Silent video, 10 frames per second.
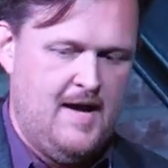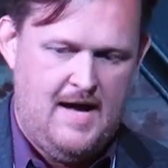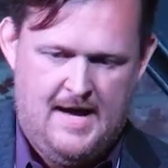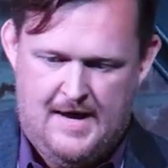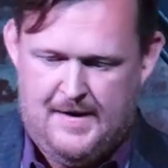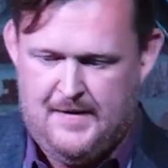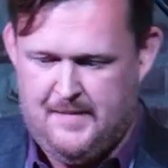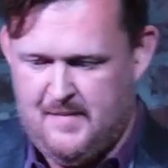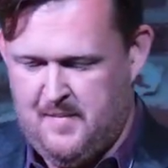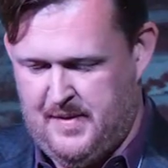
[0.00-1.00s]

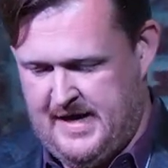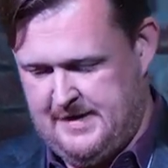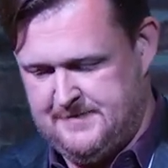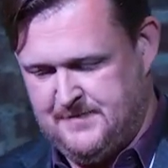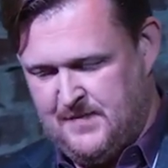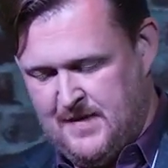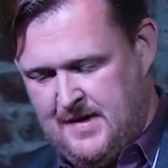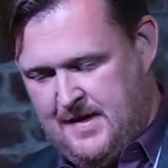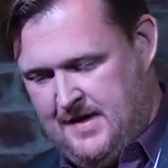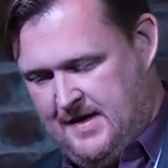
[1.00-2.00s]
But
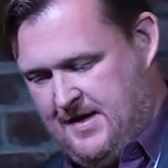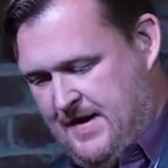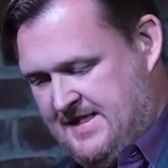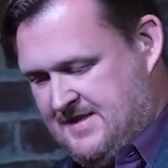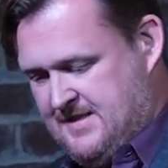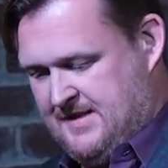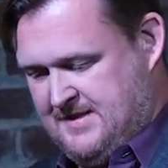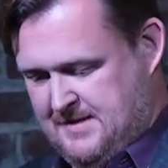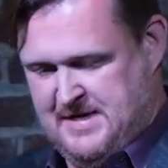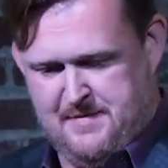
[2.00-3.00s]
at
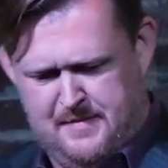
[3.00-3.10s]
the same time,